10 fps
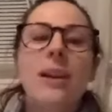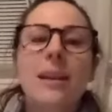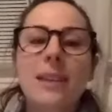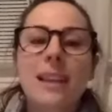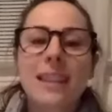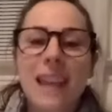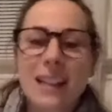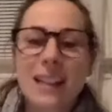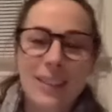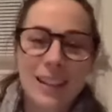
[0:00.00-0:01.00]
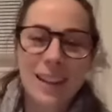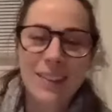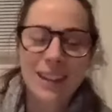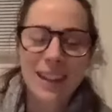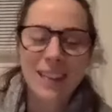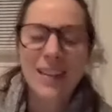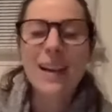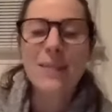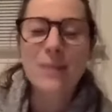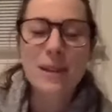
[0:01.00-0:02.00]
day be like, thanks for never giving
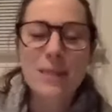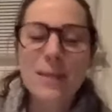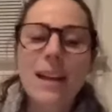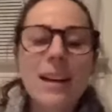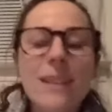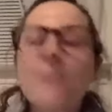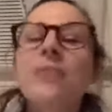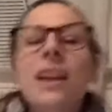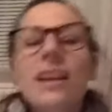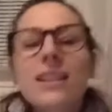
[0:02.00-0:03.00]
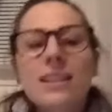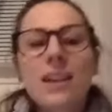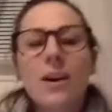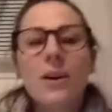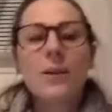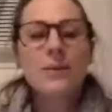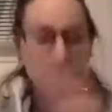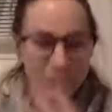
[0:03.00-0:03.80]
up on me. So